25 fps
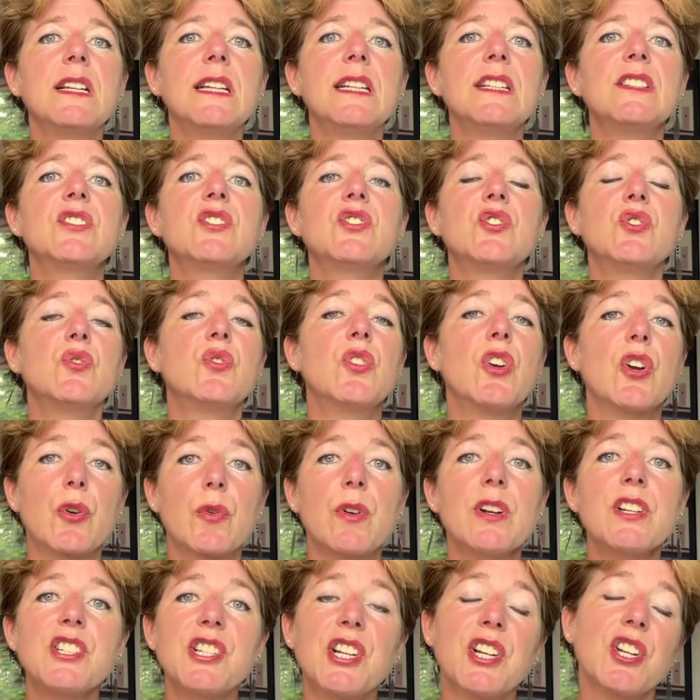leads to
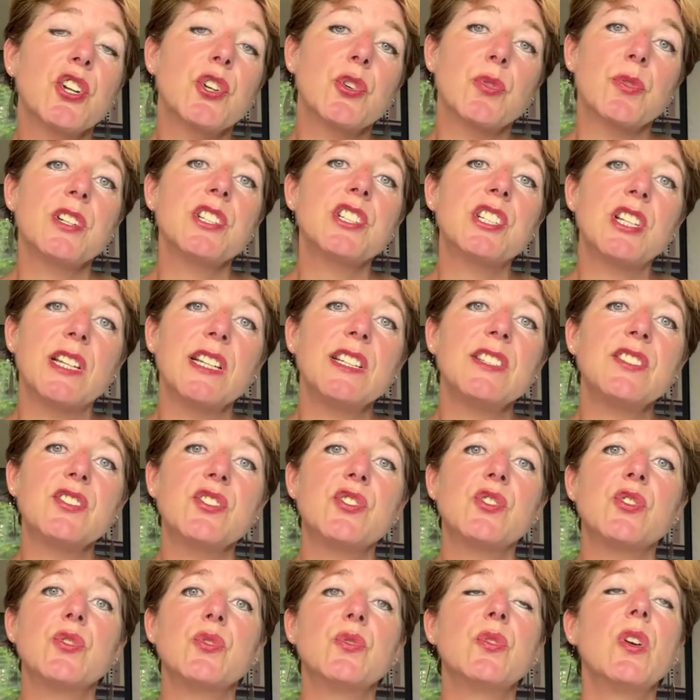courage, and courage leads
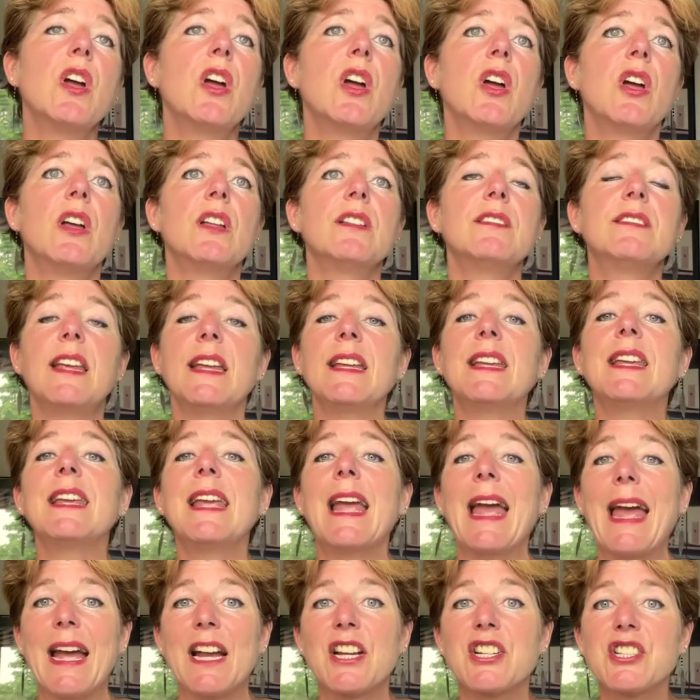to
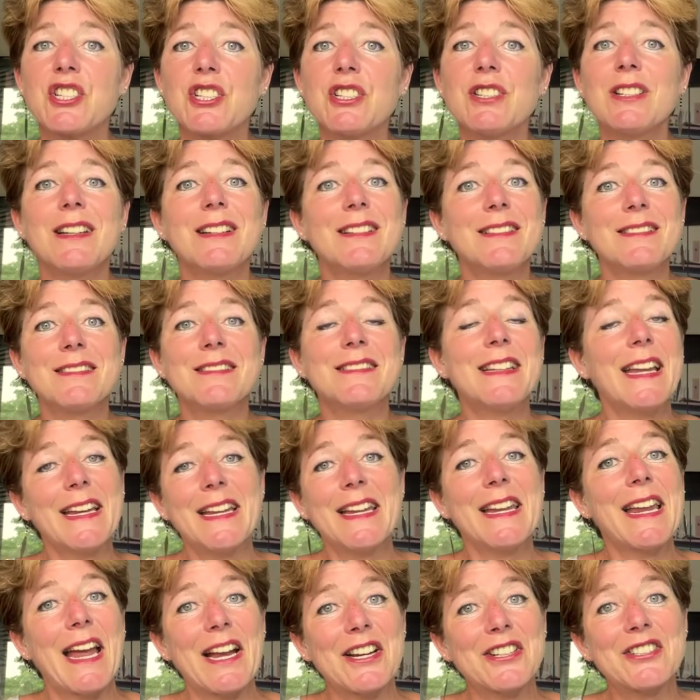taking action, and
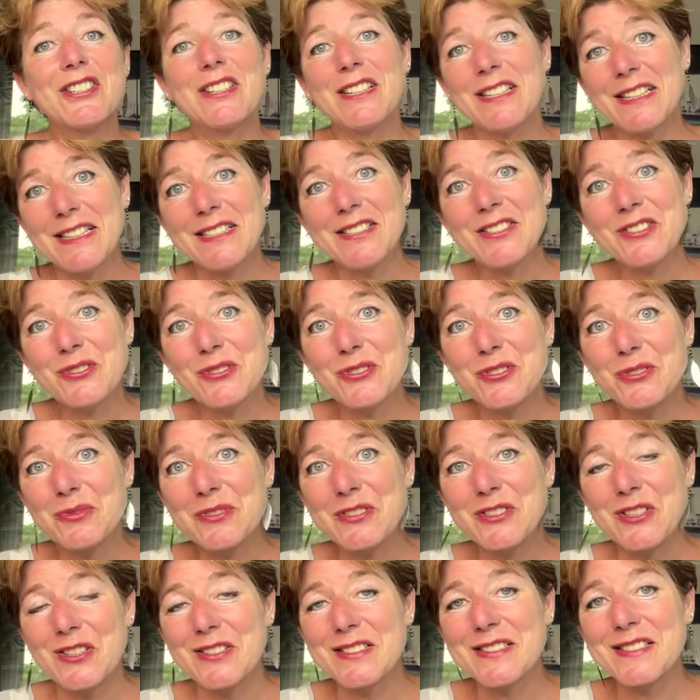taking action leads to the
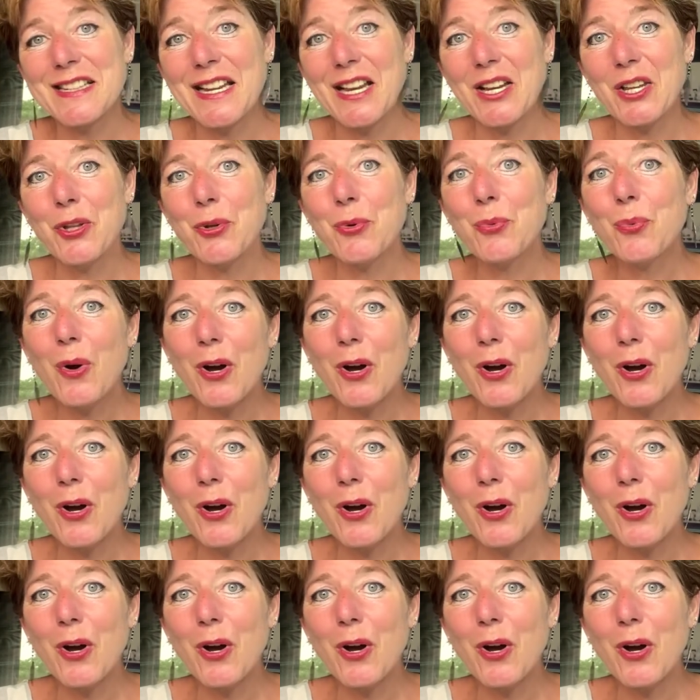results that you